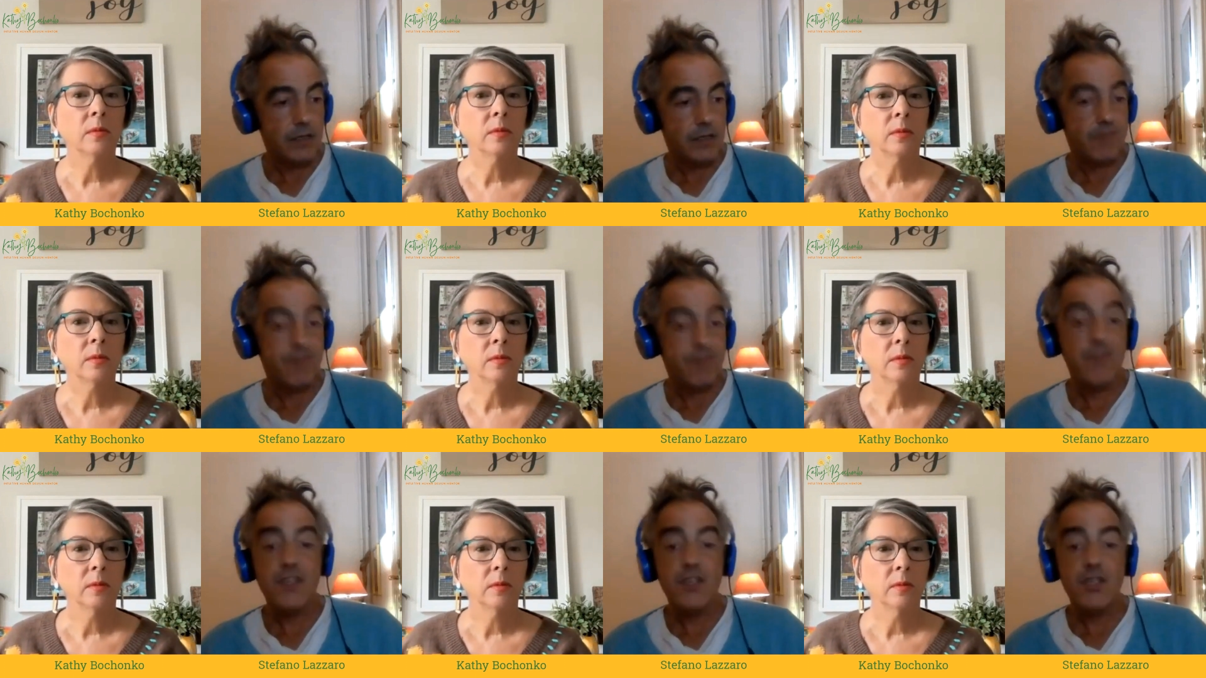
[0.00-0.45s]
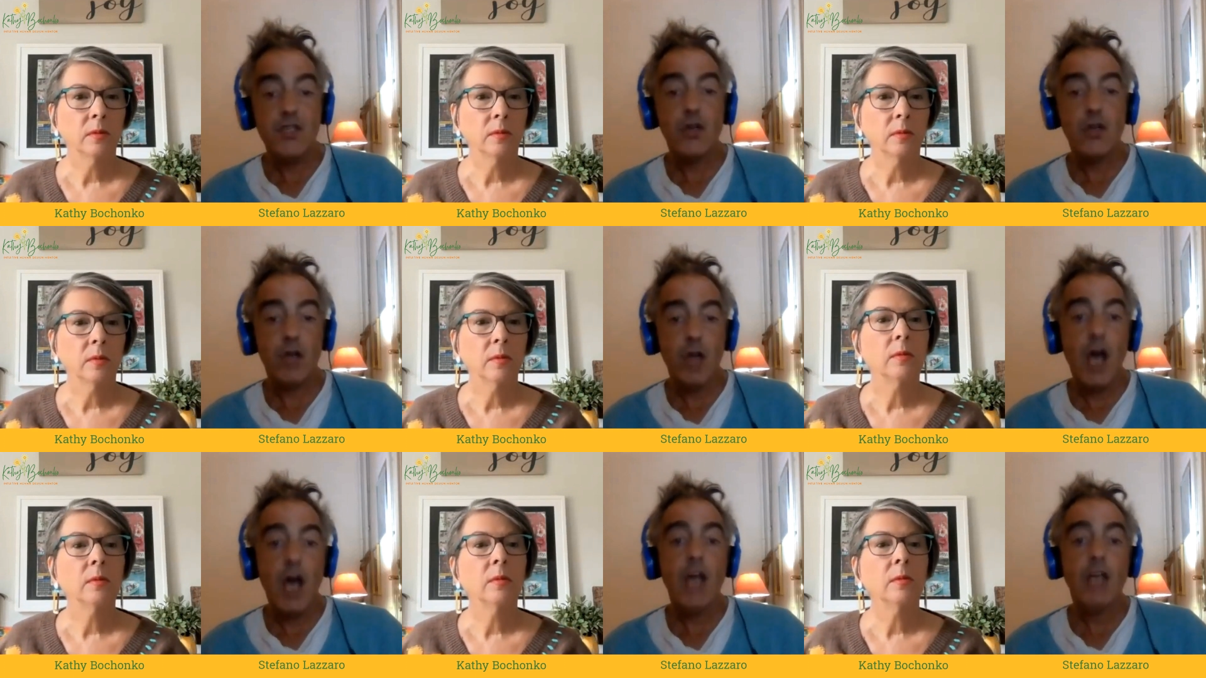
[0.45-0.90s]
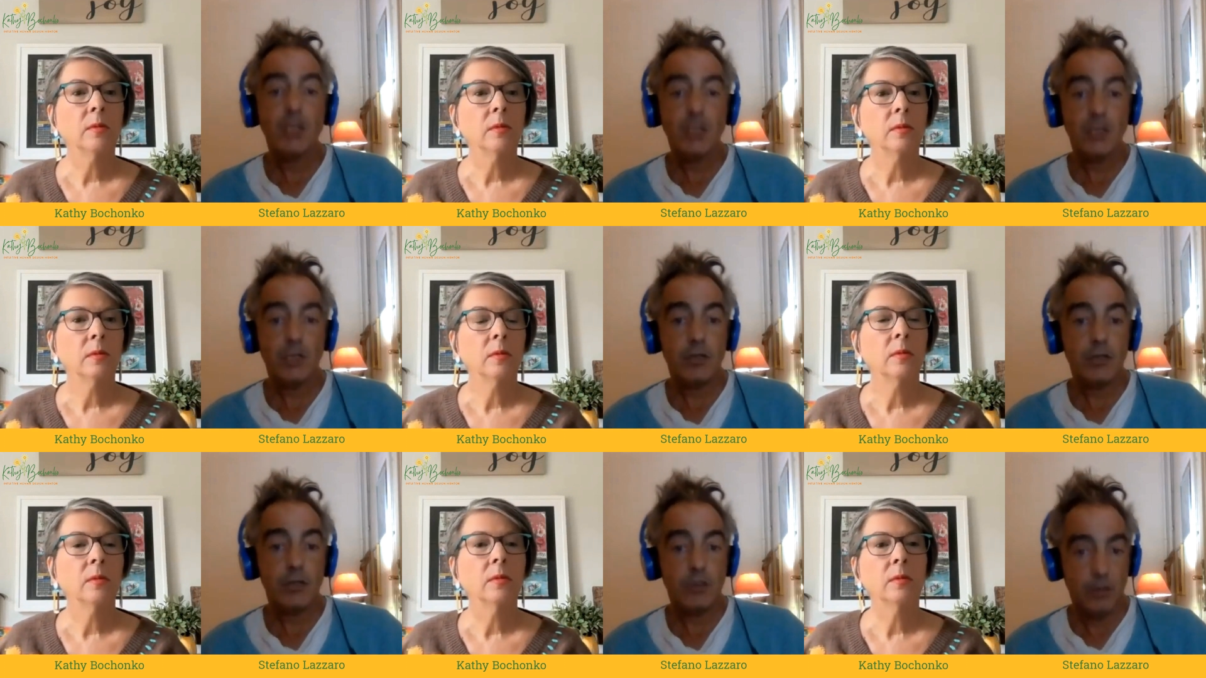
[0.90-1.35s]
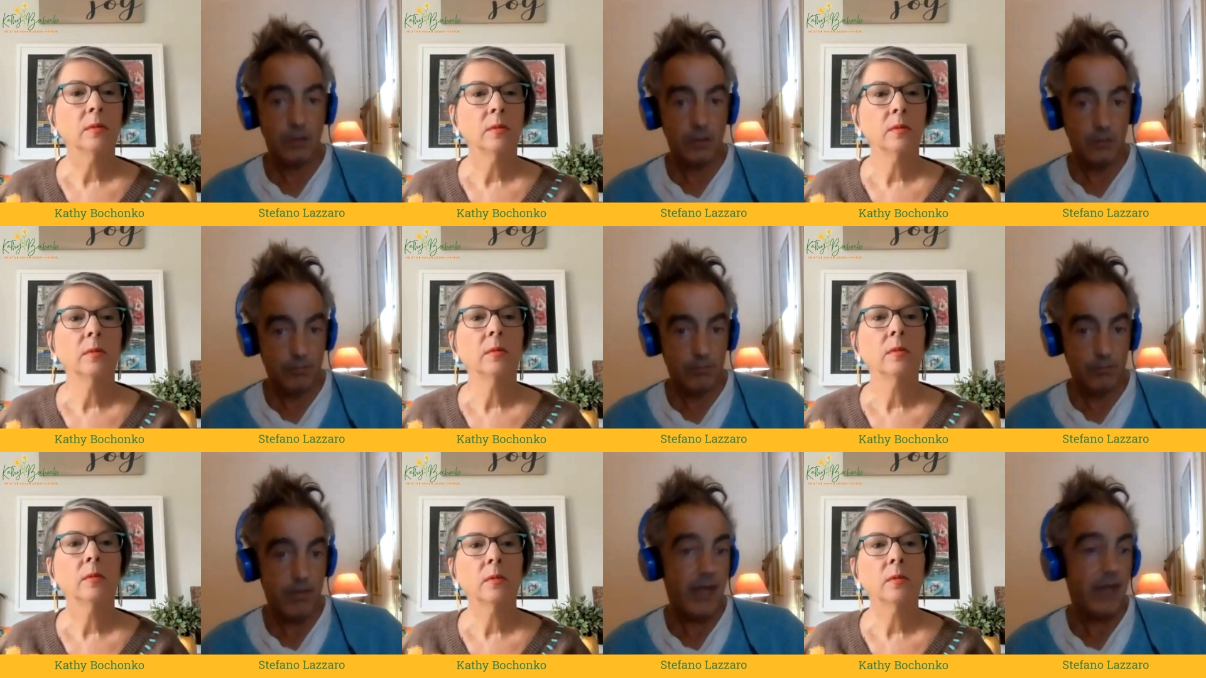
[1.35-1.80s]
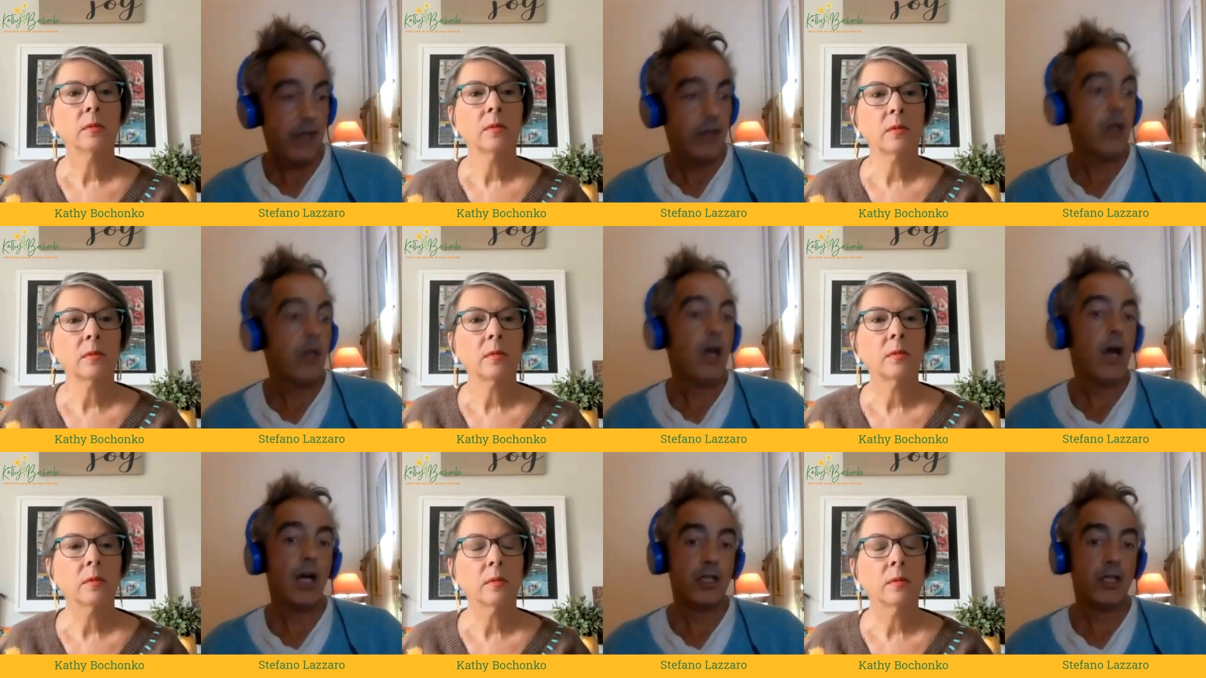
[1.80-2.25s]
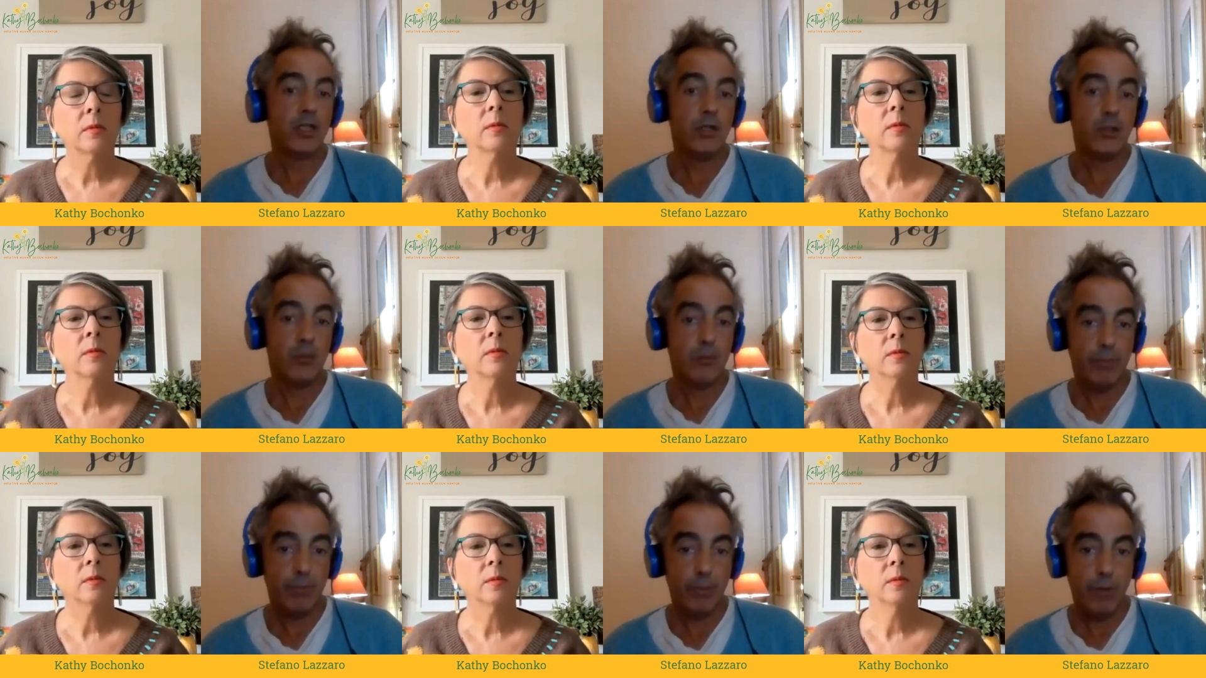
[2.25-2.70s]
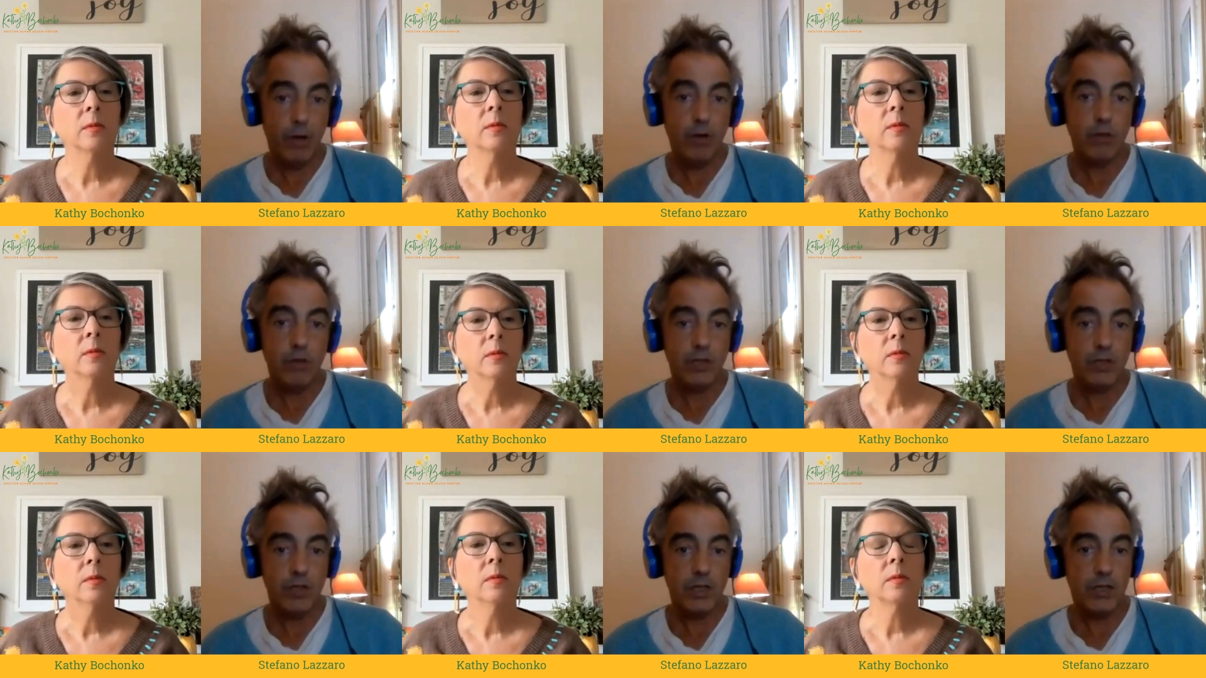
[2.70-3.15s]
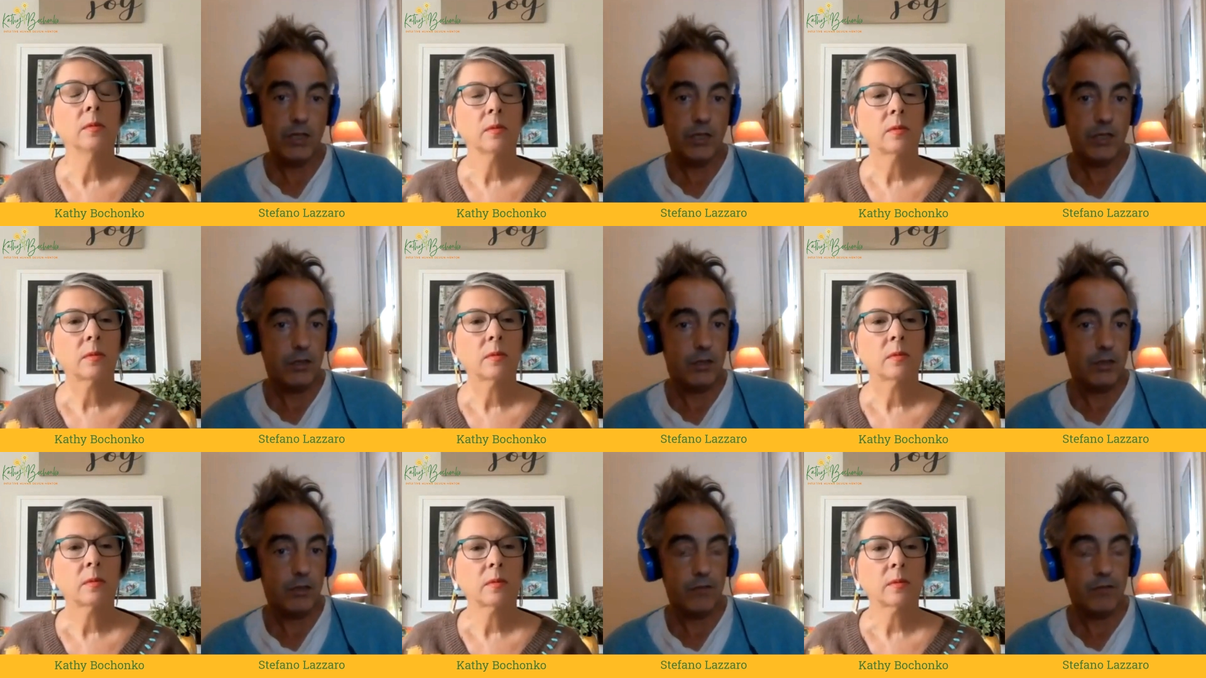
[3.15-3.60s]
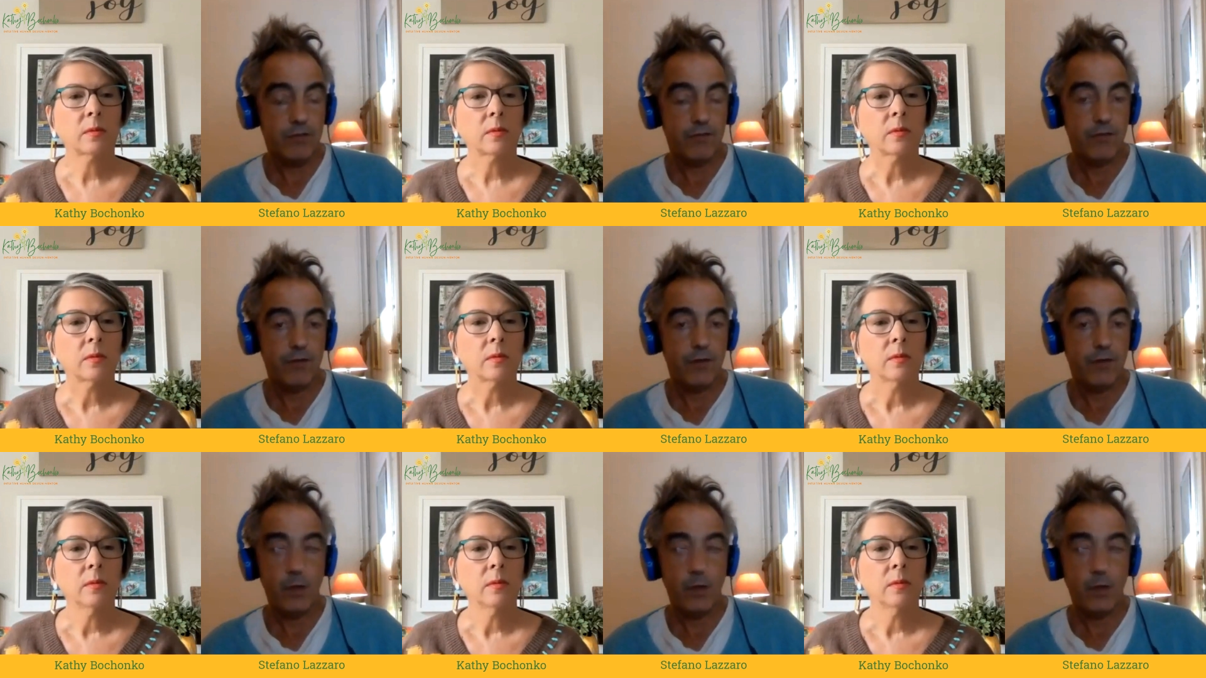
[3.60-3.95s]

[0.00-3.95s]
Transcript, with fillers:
Speaker 1: the physiological, biological process of